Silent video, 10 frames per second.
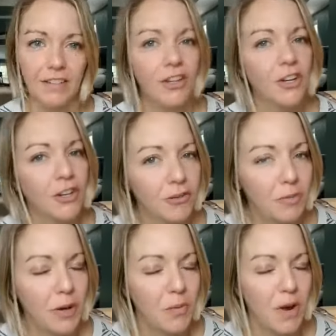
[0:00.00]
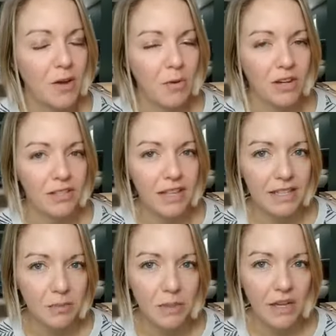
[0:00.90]
Could have been way worse,
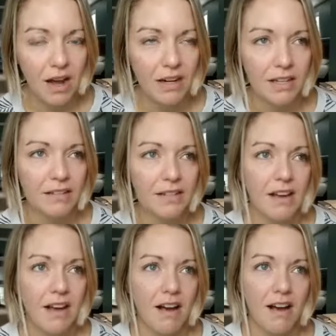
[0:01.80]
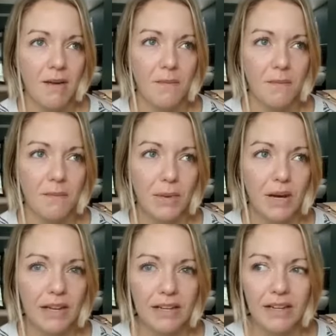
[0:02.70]
let's be honest. Um,
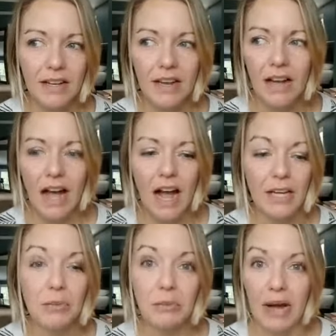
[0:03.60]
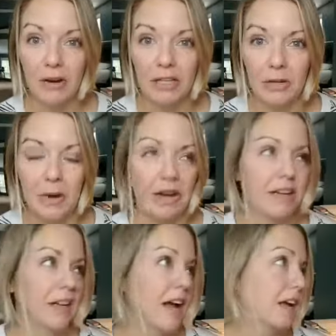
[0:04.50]
but I could be pouting about
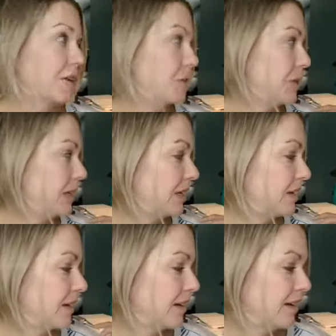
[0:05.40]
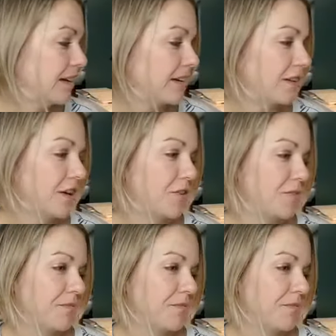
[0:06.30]
it. I could be, you know,